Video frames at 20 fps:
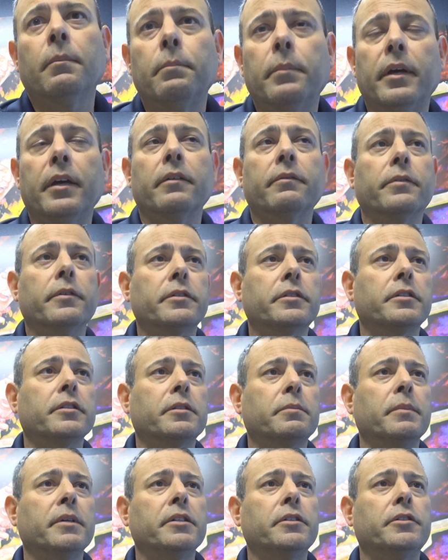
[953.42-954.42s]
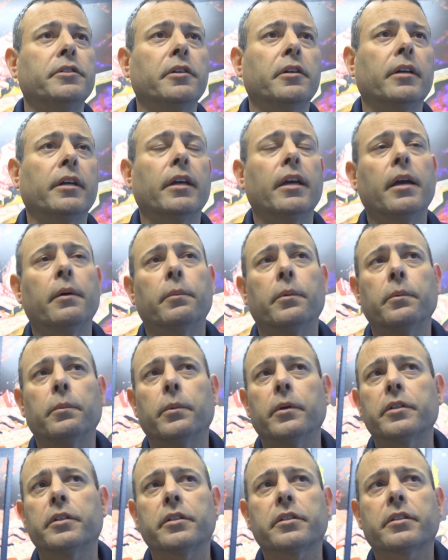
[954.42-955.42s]
Bing versus Midjourney. And
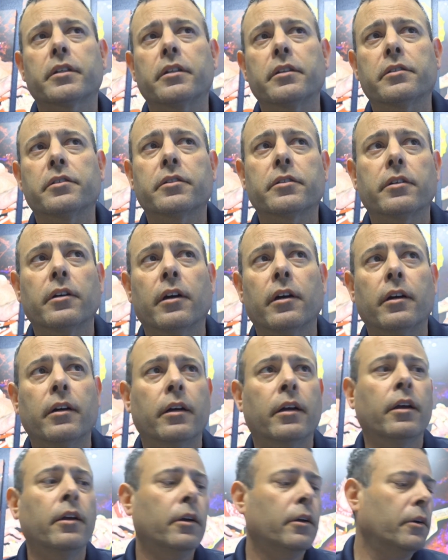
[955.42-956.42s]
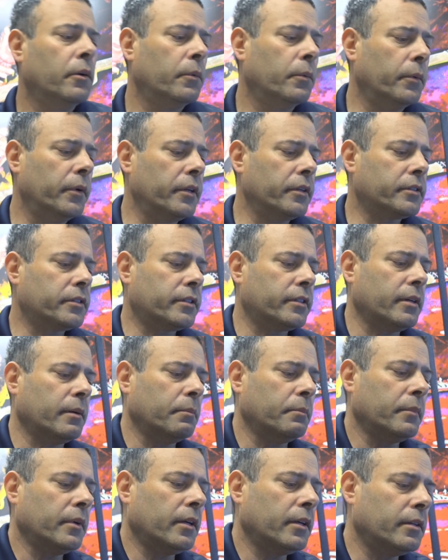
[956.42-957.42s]
we're just going to start with
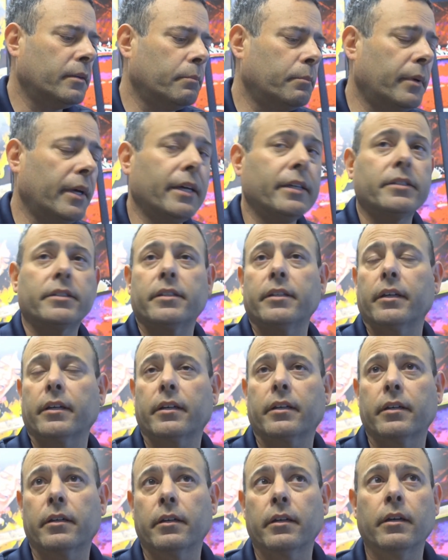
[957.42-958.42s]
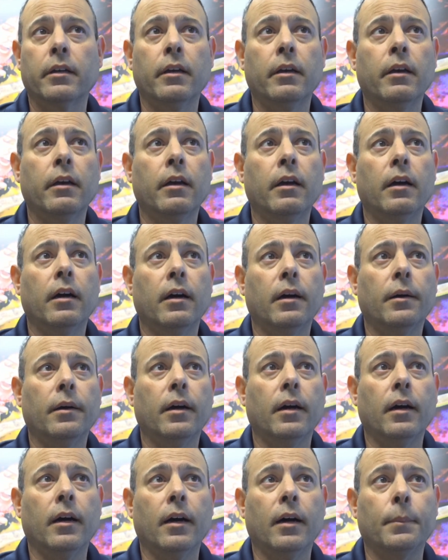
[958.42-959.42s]
some basic
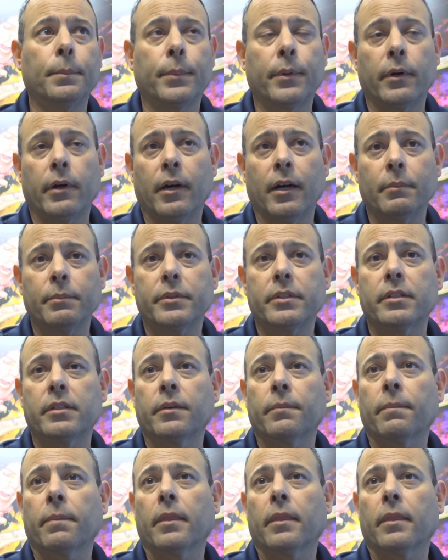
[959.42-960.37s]
prompts.